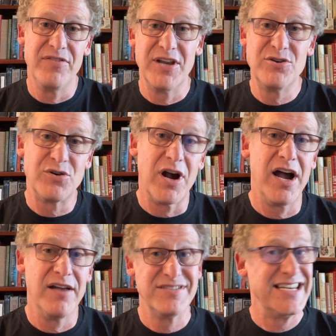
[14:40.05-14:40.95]
that
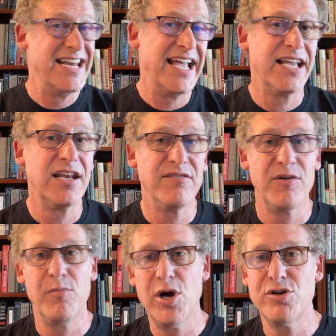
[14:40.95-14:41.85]
drives negative
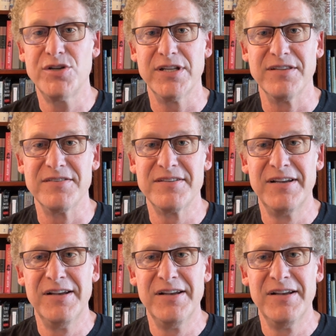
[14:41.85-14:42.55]
emotions